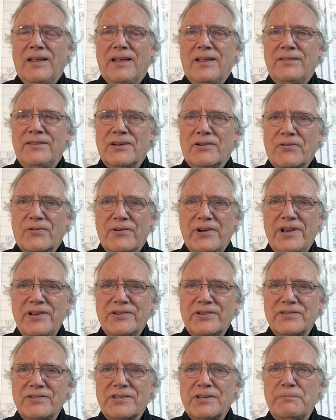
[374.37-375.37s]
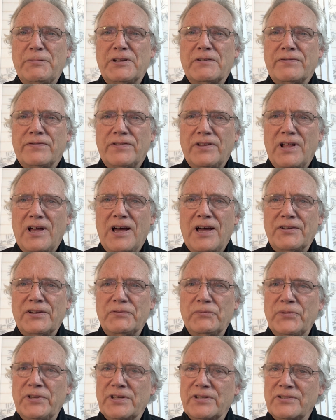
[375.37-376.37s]
the creation's a bit flawed
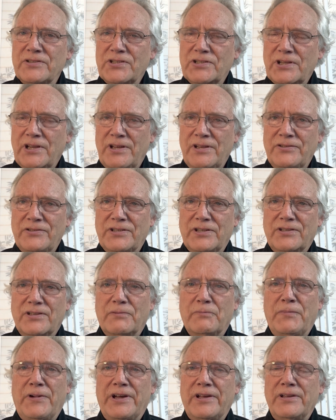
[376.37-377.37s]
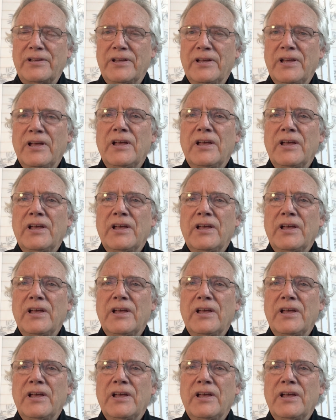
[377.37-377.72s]
and we can change it by